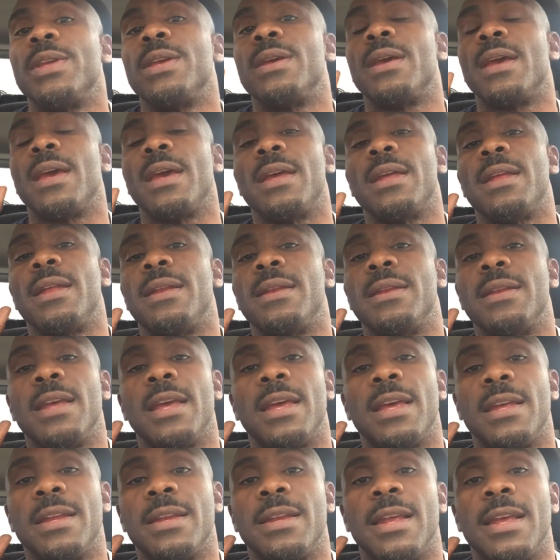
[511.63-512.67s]

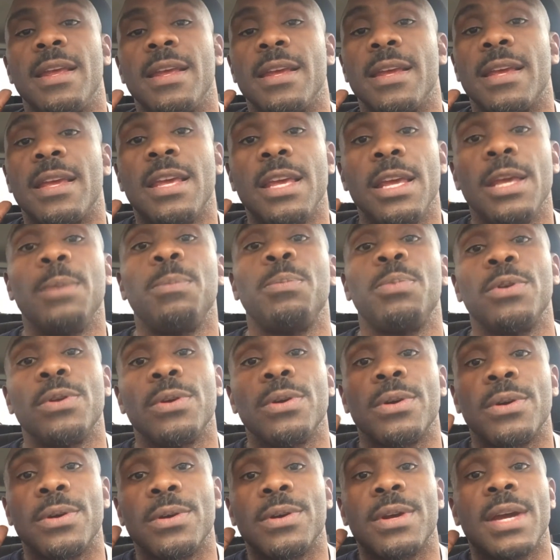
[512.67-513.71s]
and keep
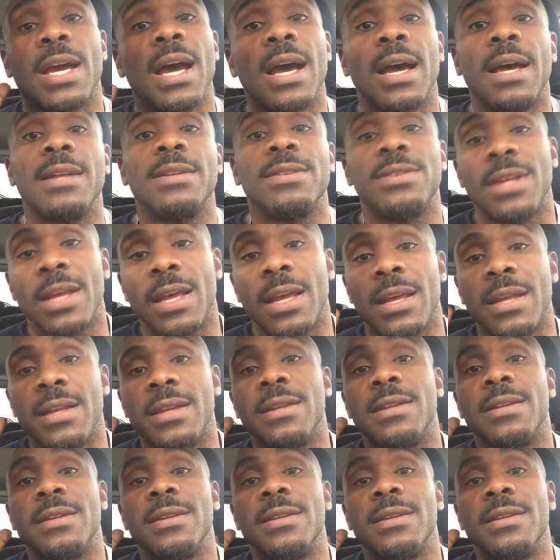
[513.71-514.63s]
your content